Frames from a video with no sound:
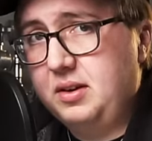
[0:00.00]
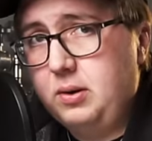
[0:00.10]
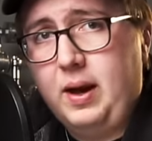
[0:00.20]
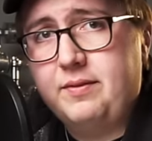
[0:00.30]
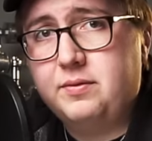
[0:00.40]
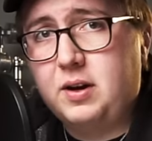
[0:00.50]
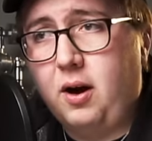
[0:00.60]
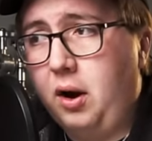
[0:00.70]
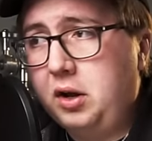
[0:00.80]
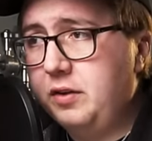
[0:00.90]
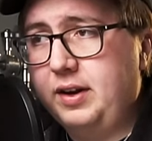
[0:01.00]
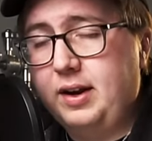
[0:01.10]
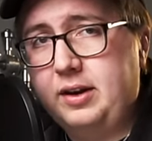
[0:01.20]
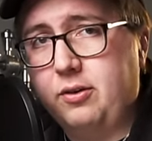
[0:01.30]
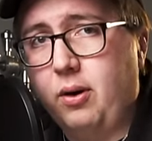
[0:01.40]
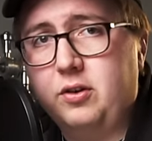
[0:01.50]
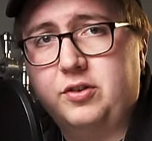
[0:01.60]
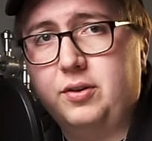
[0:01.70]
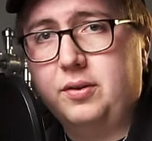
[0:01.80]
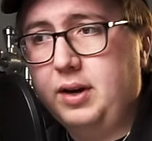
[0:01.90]
You have all of it at your
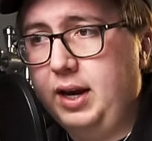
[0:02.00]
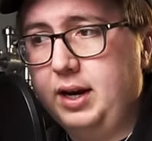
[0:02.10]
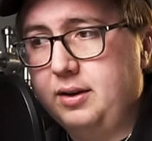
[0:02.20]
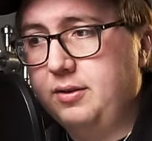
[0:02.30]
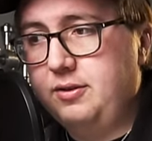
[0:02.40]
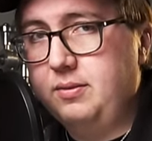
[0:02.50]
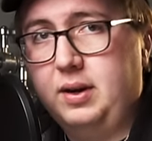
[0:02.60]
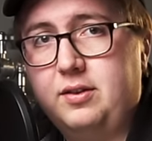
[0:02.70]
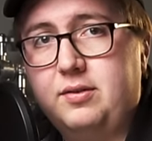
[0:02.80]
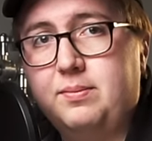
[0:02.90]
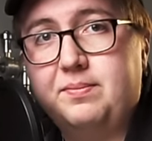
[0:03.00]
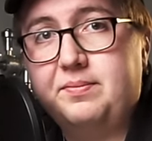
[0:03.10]
arsenal and it's